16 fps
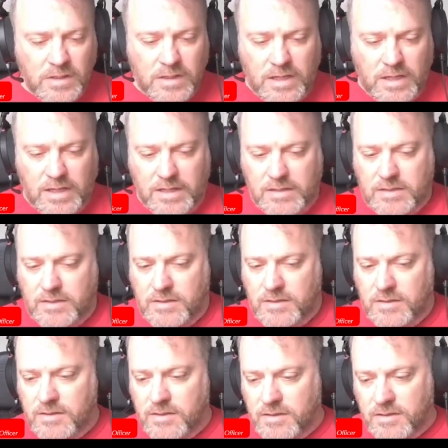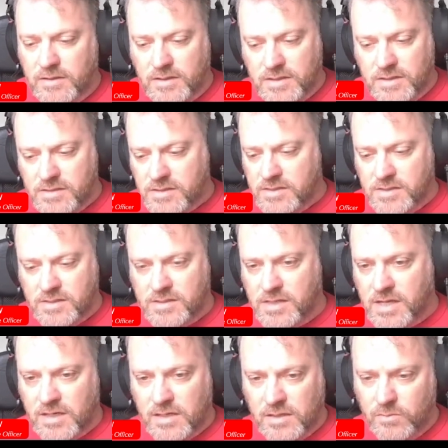And this is
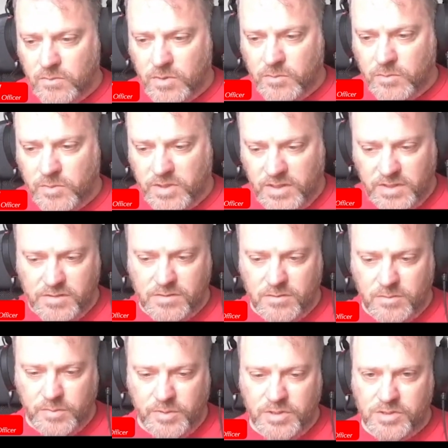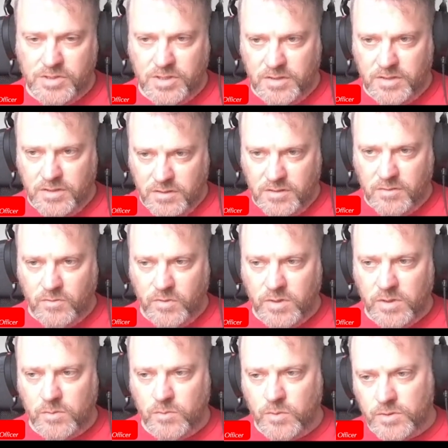exactly what we need to appreciate, that in the
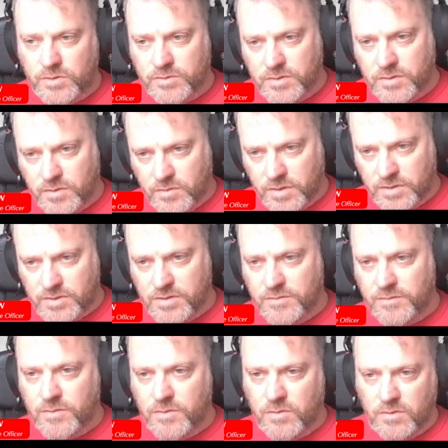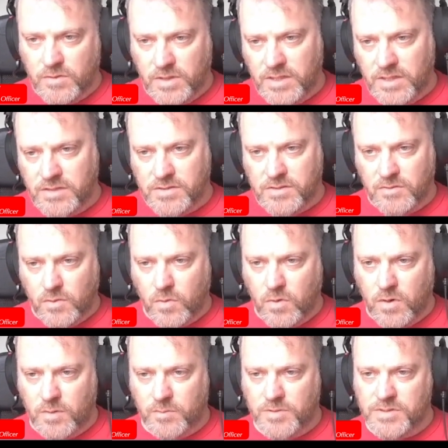real world, there are different needs and
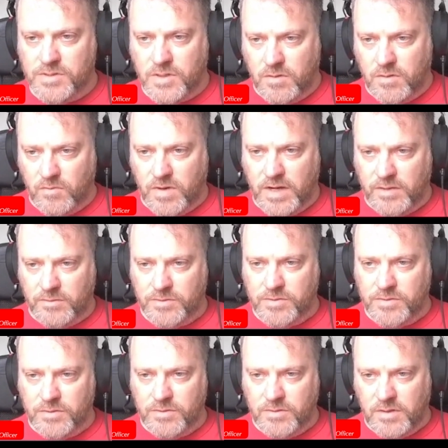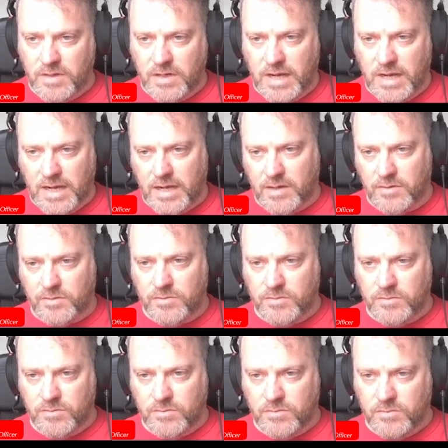requirements around how
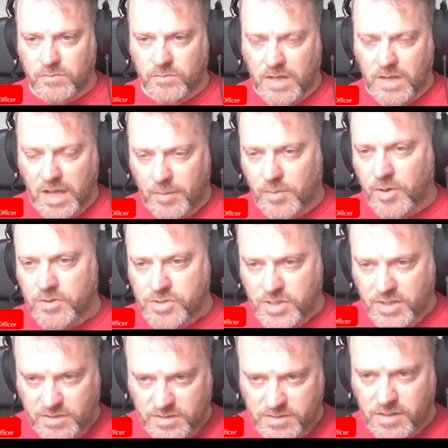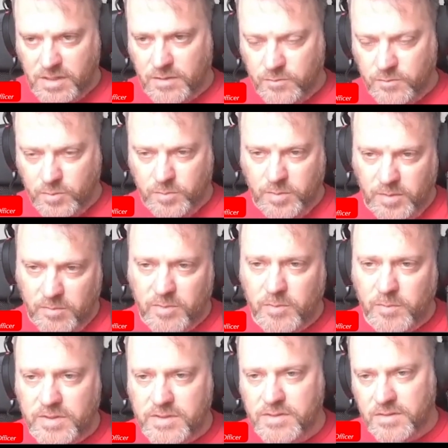a blockchain itself would be
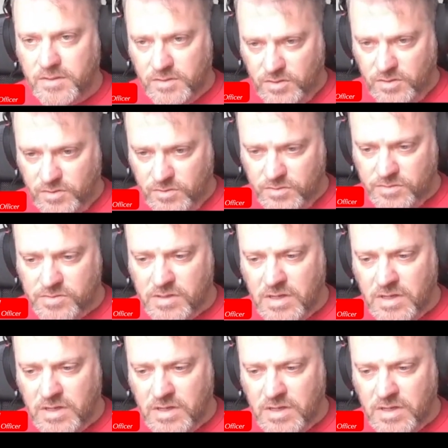implemented and used.